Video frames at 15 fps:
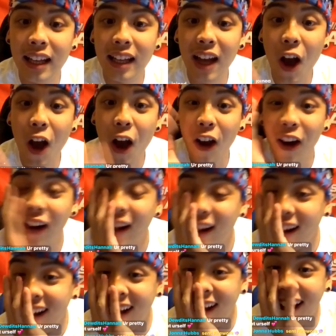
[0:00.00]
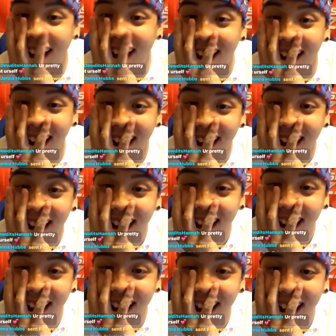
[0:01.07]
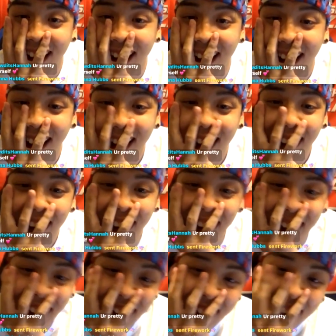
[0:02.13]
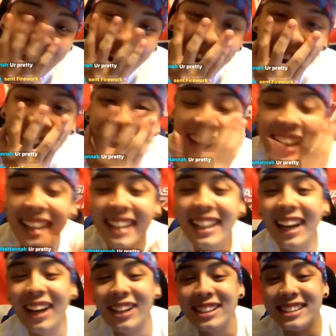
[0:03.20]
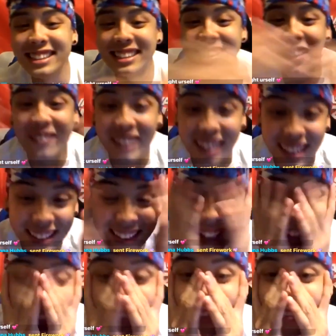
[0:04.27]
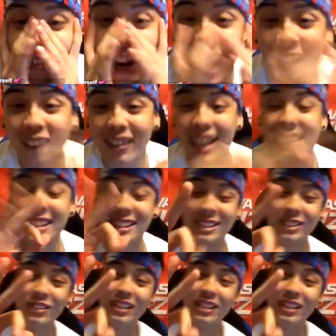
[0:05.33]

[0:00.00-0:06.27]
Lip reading: But you know, in that month, your boy got a lot of love. And I appreciate every single one of you guys who were watching and